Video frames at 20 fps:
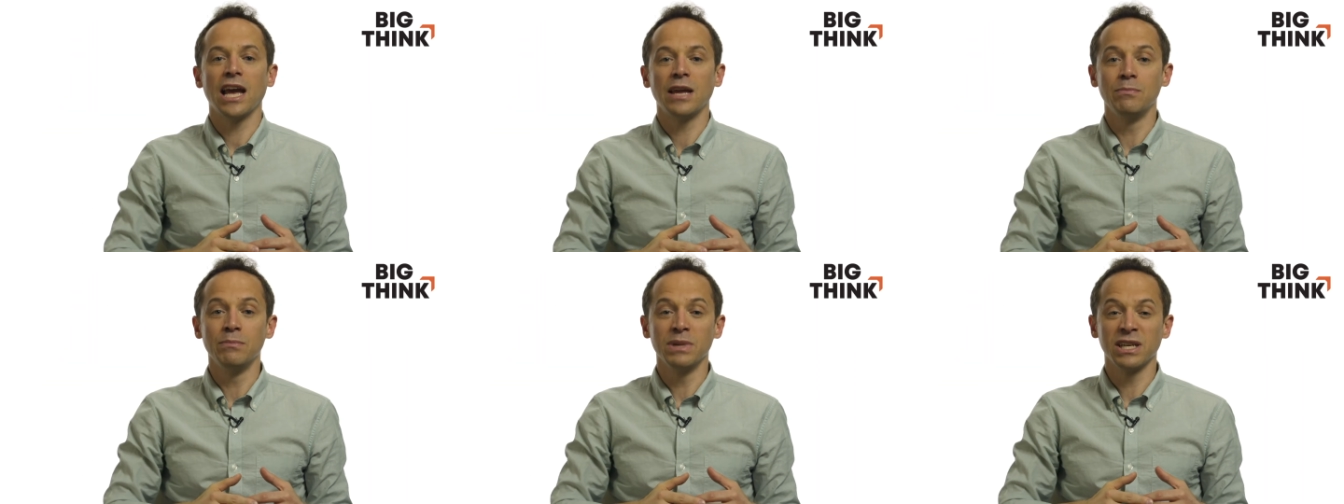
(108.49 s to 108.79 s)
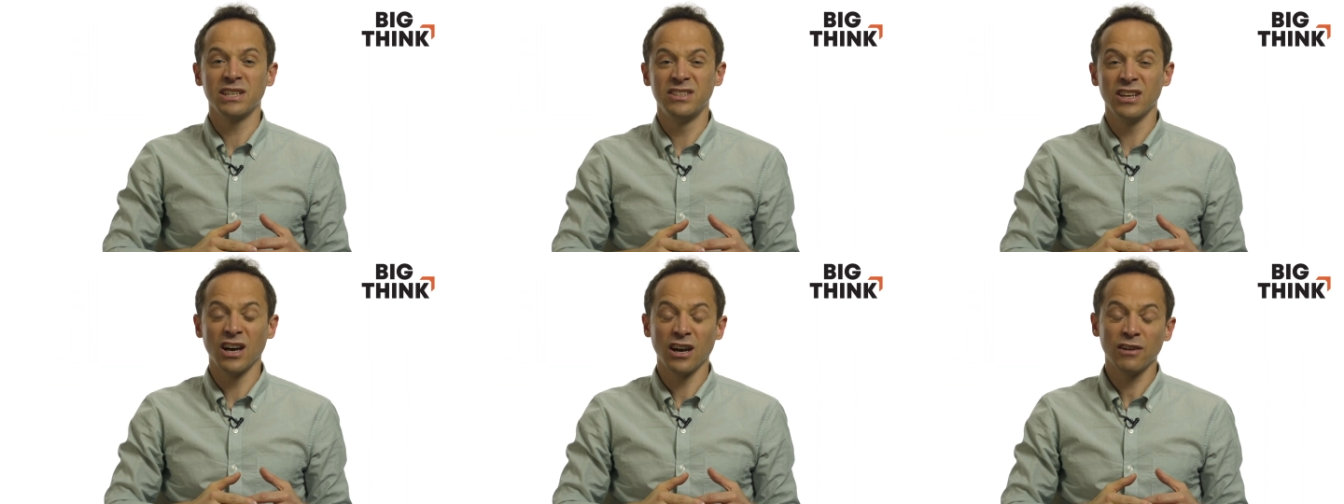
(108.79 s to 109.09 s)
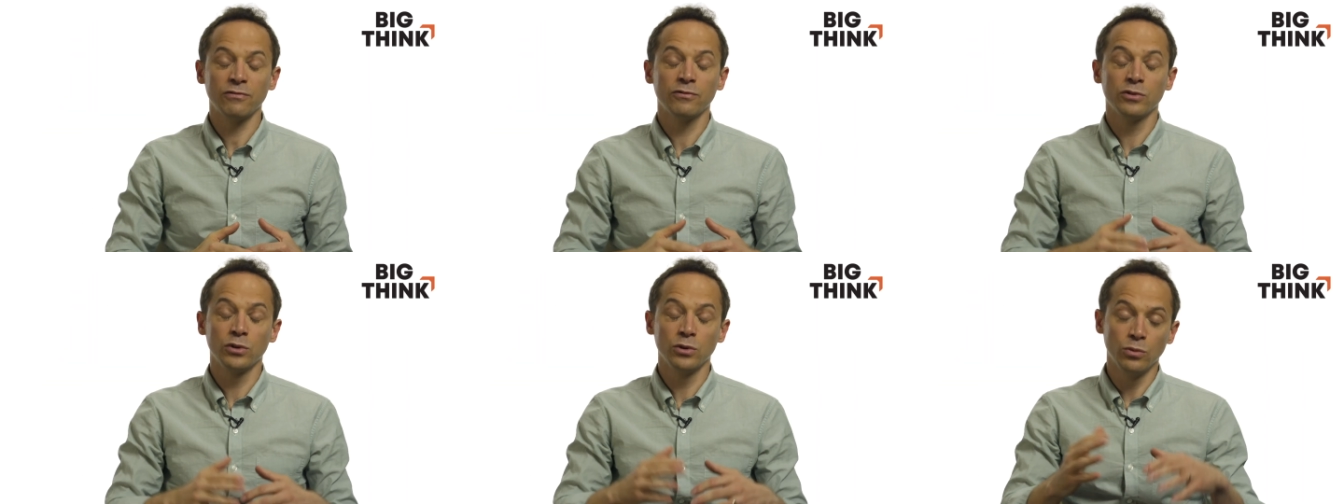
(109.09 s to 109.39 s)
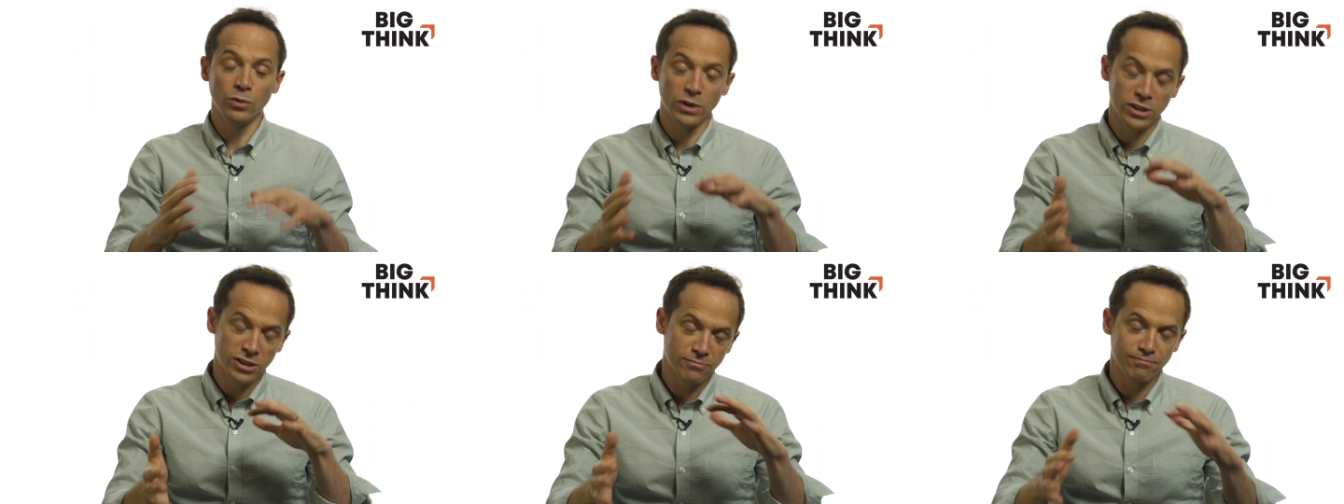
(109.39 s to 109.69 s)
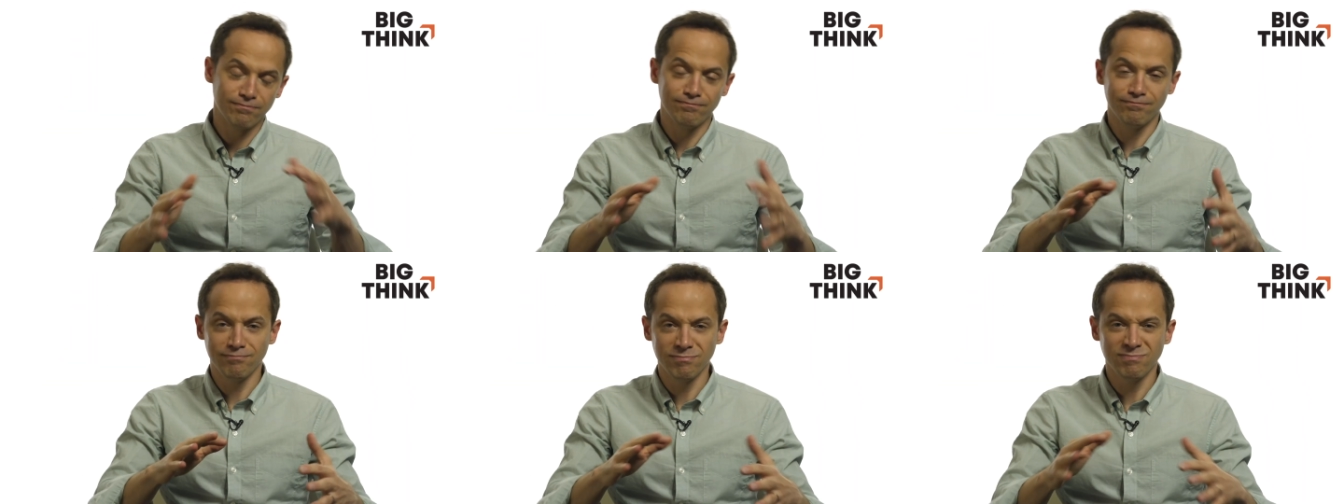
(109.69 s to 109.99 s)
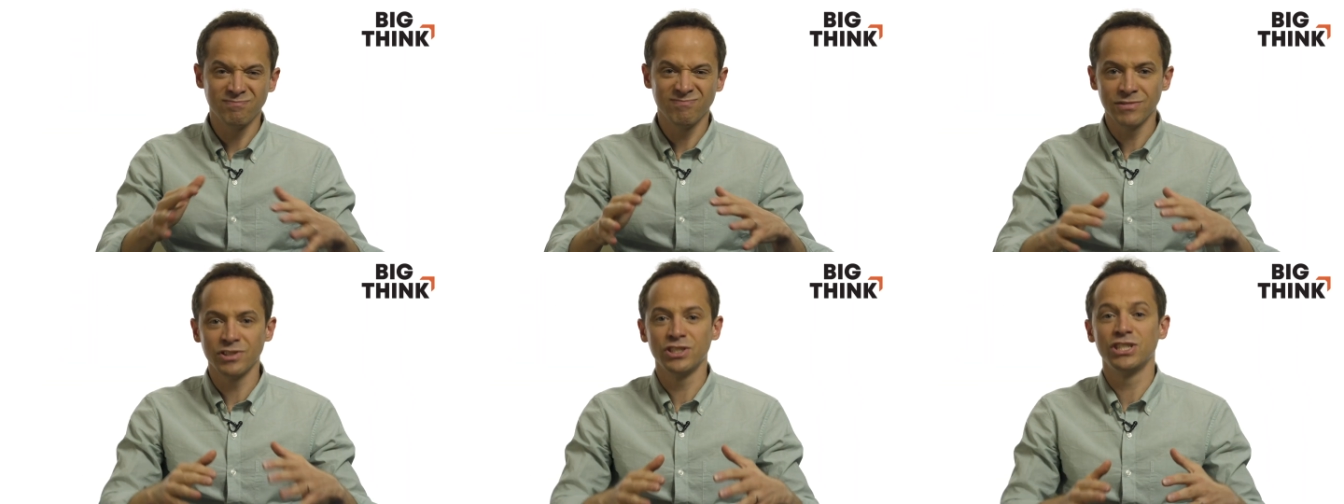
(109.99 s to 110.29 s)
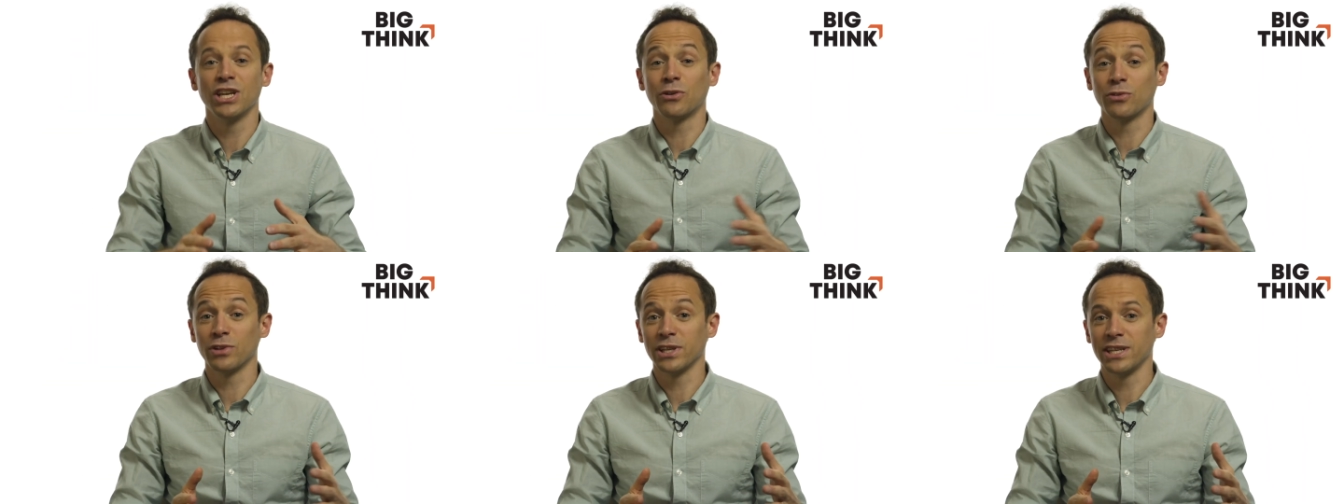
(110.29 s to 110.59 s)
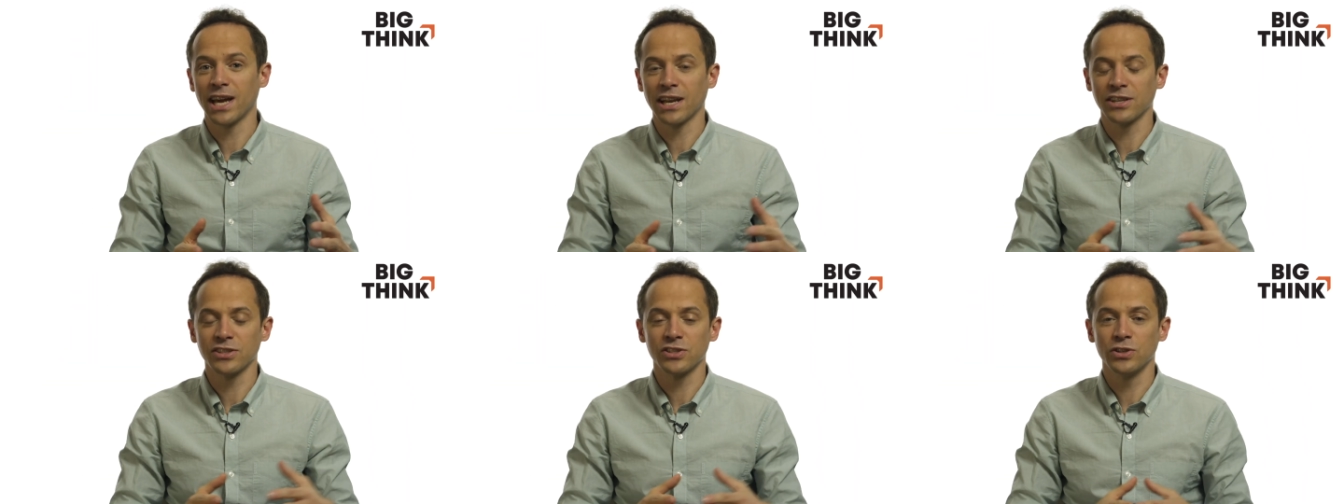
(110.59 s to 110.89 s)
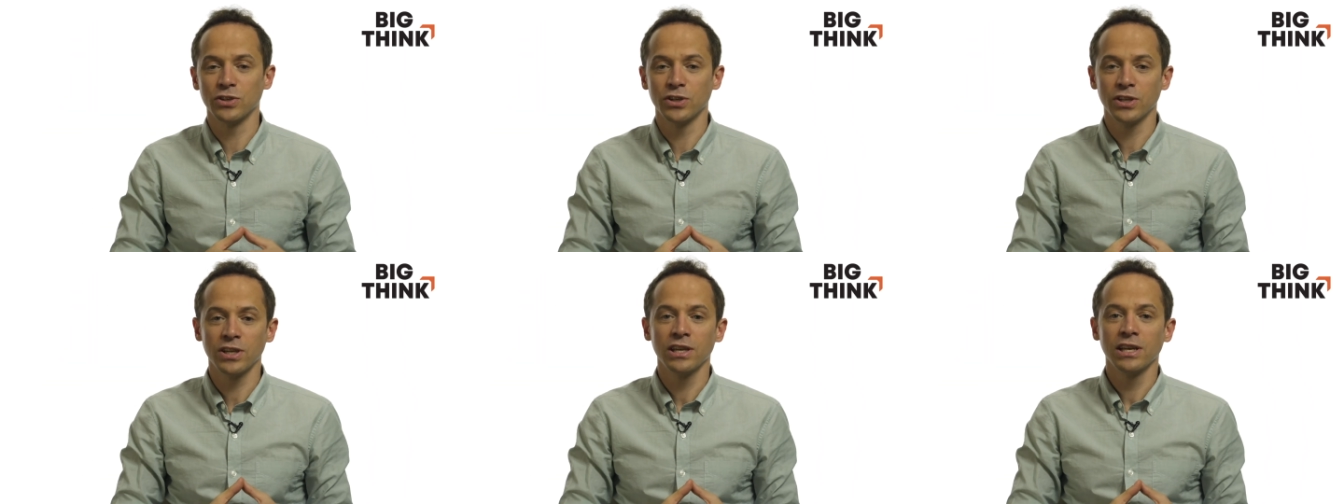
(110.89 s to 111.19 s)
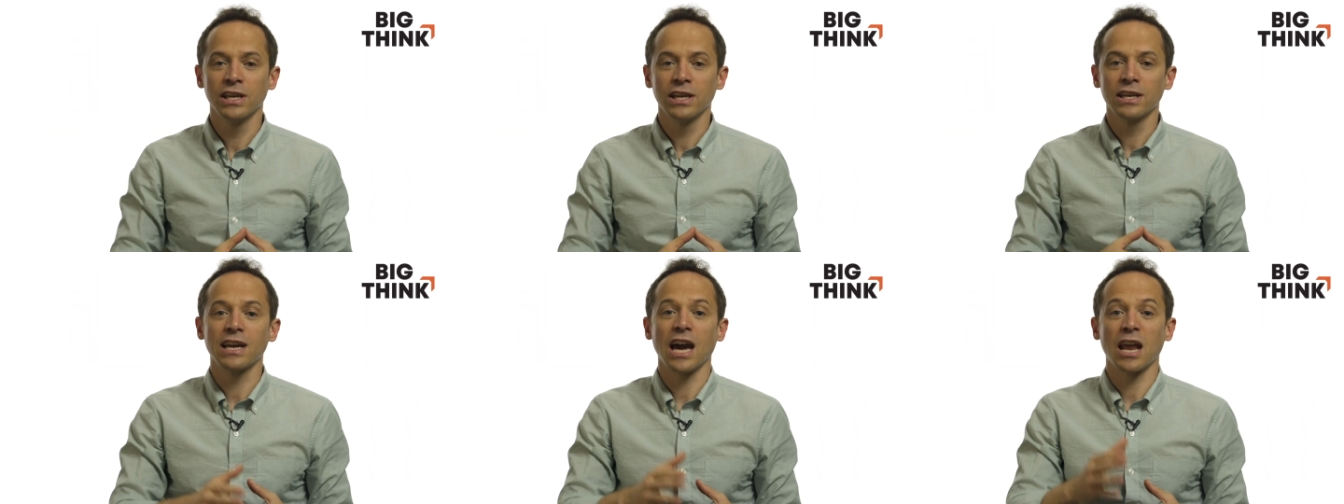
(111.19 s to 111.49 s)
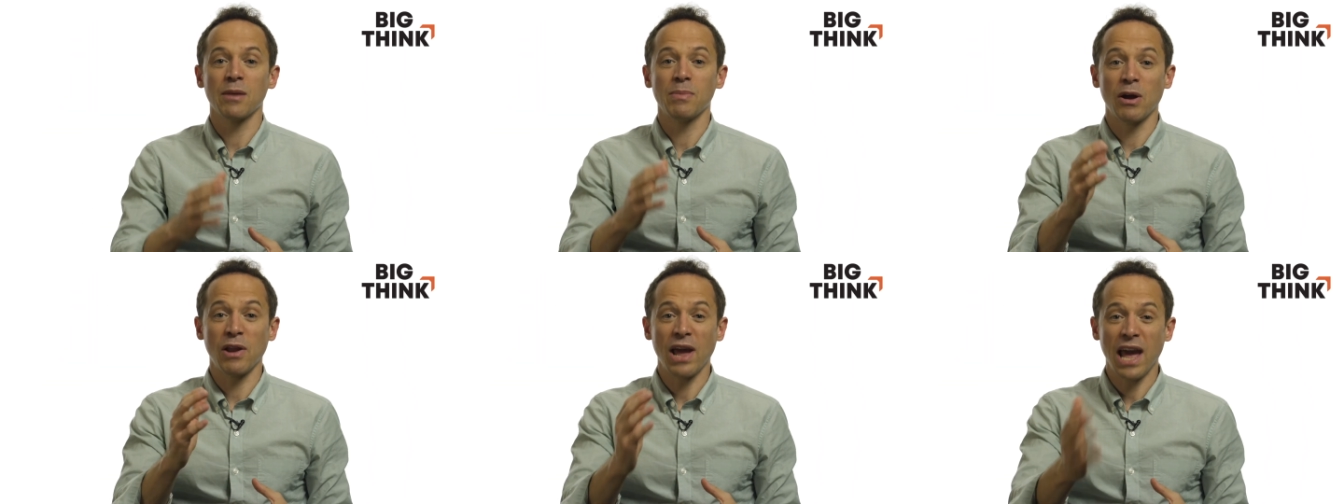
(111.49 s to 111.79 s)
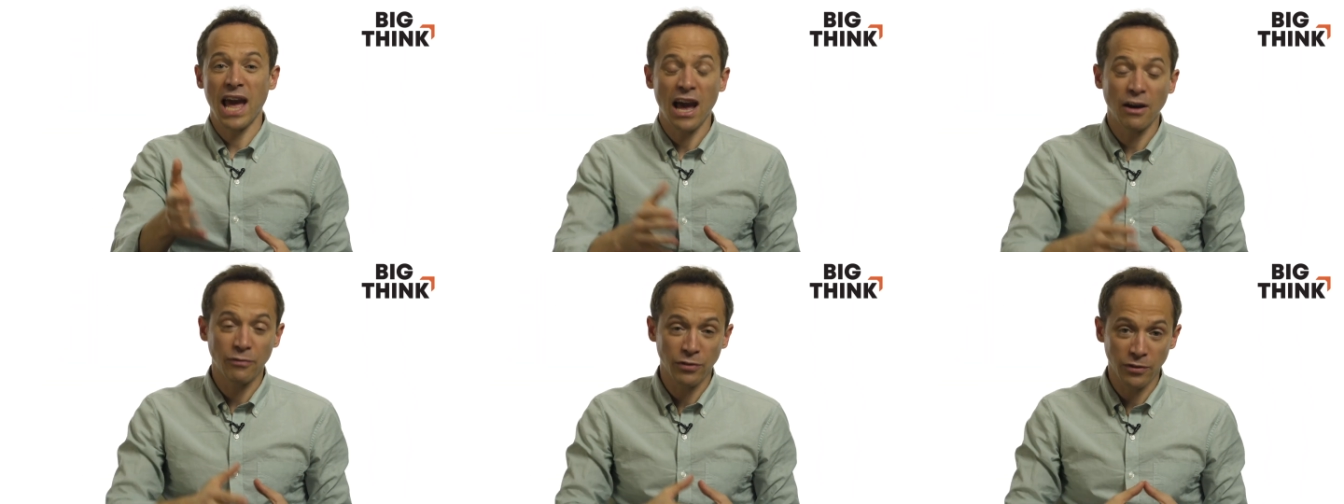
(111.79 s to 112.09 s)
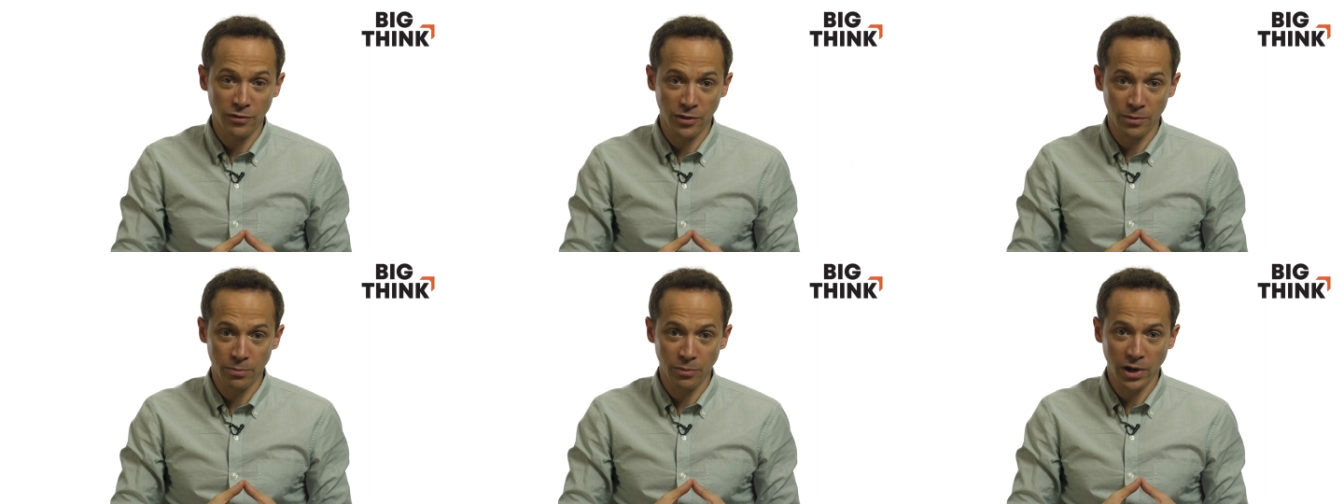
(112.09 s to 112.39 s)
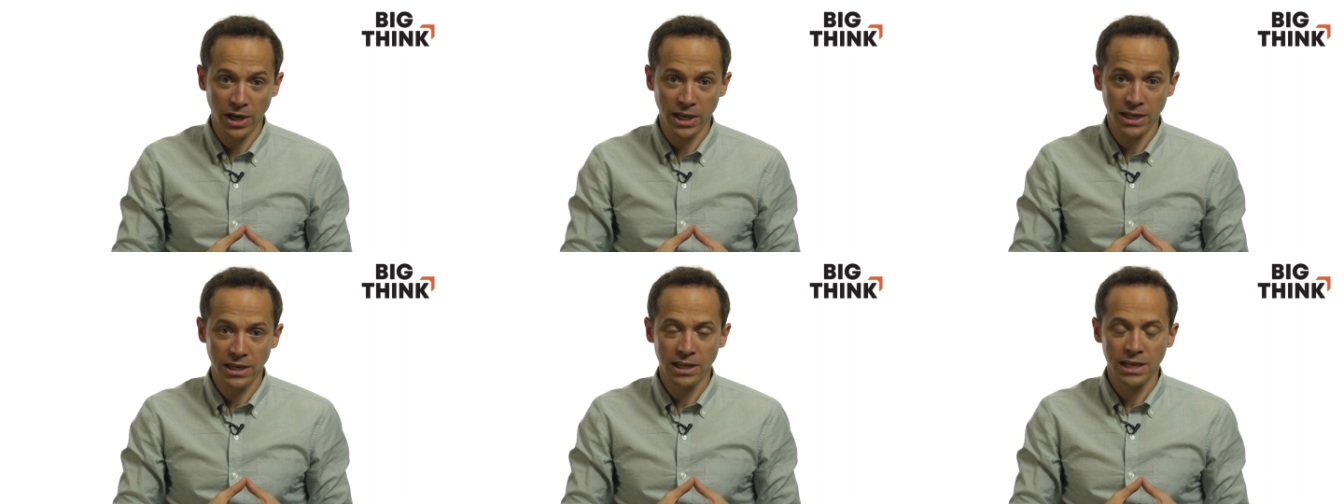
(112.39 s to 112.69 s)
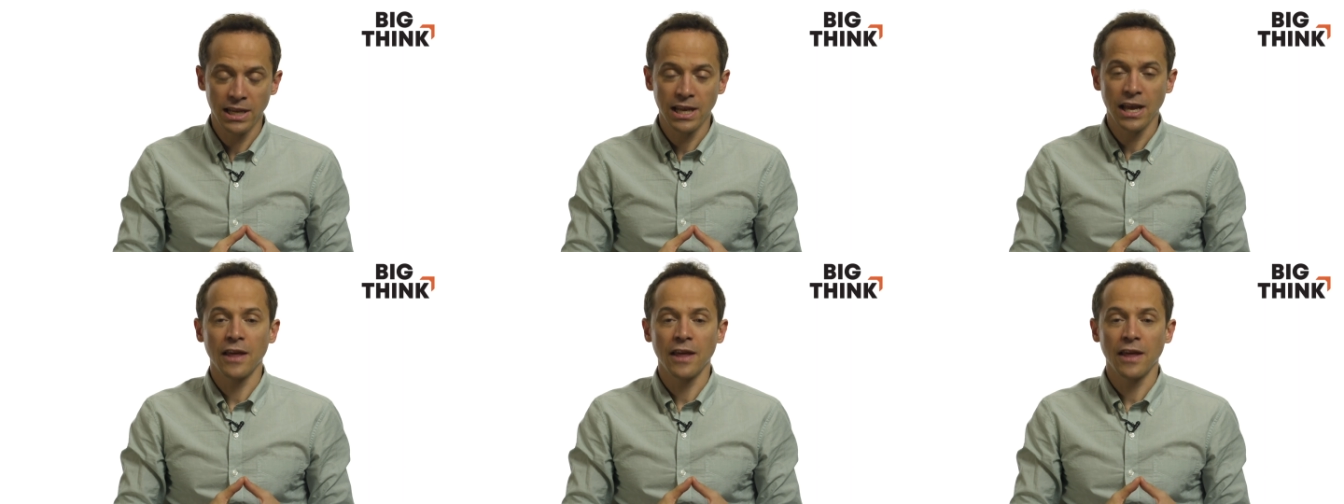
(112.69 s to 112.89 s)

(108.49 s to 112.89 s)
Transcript: and MacDuff, who was generally not as good, got about half of them right.